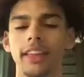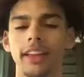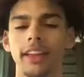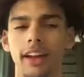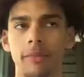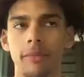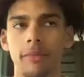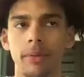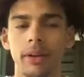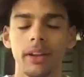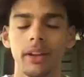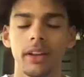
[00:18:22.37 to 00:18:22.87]

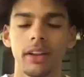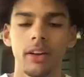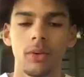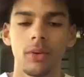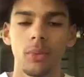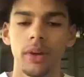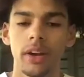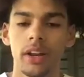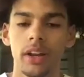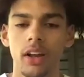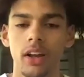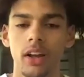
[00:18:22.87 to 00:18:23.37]
think I bring a
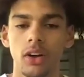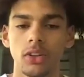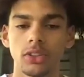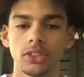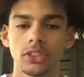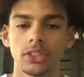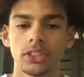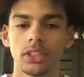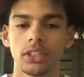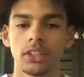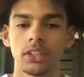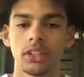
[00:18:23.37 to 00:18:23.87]
winning
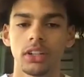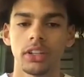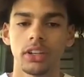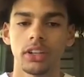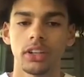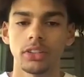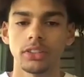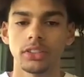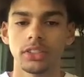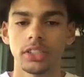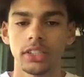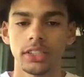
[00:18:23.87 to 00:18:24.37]
culture, you
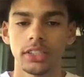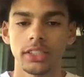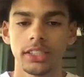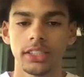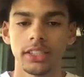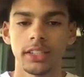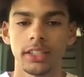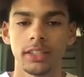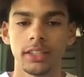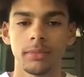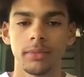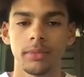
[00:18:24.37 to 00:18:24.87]
know, to the
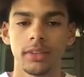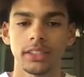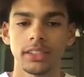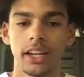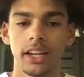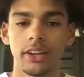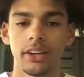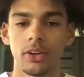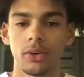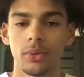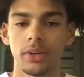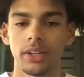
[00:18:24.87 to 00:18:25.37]
team because
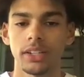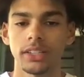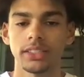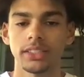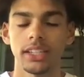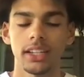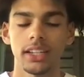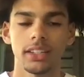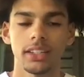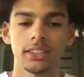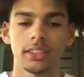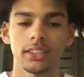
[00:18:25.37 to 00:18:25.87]
I know what it
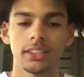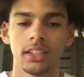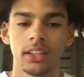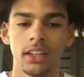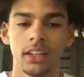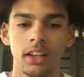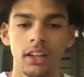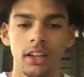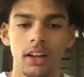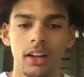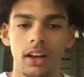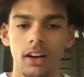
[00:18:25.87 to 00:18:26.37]
takes.
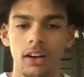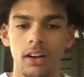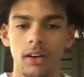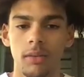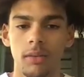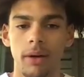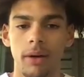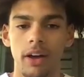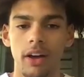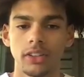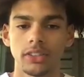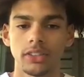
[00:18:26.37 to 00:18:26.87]

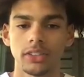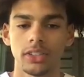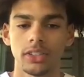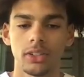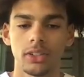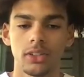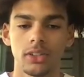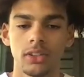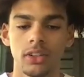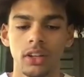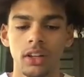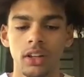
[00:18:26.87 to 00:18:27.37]
I
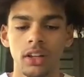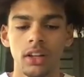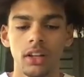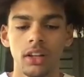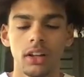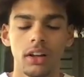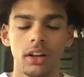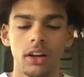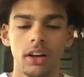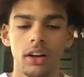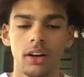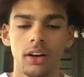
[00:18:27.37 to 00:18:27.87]
also
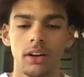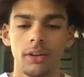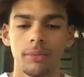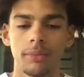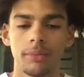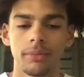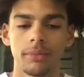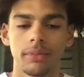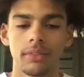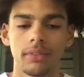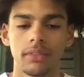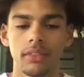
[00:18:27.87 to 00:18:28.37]

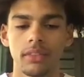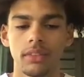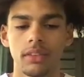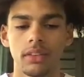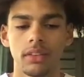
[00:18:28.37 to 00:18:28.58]
I'm